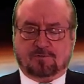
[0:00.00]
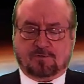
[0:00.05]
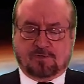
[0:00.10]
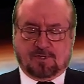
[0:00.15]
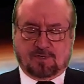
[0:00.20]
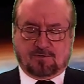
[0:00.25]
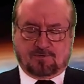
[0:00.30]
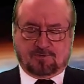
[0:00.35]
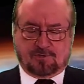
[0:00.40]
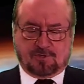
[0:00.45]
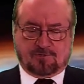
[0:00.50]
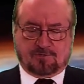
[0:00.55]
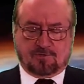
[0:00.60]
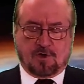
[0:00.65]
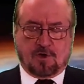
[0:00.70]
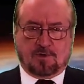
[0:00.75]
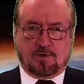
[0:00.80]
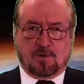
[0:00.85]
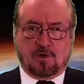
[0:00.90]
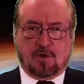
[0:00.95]
exists
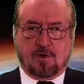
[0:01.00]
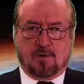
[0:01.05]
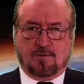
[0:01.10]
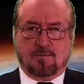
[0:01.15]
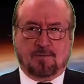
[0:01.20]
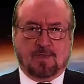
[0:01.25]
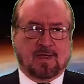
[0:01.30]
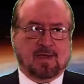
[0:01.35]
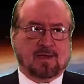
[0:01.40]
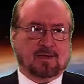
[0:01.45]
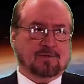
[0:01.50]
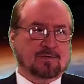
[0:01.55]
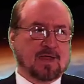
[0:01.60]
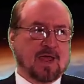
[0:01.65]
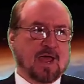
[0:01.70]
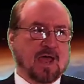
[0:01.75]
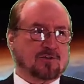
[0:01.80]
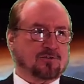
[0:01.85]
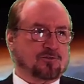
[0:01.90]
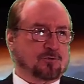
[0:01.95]
on on a
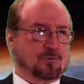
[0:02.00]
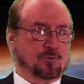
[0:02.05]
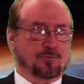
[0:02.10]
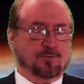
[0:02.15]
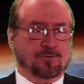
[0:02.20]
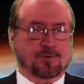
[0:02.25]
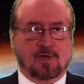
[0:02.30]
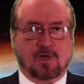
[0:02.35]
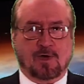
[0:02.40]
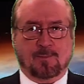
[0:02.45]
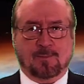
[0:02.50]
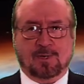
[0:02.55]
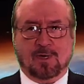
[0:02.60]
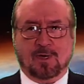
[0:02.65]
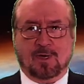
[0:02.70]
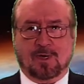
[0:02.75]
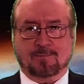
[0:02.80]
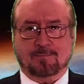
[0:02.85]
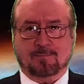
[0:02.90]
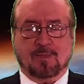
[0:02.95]
natural
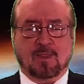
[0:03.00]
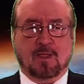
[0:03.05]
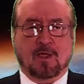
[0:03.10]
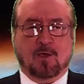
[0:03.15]
phenomenon.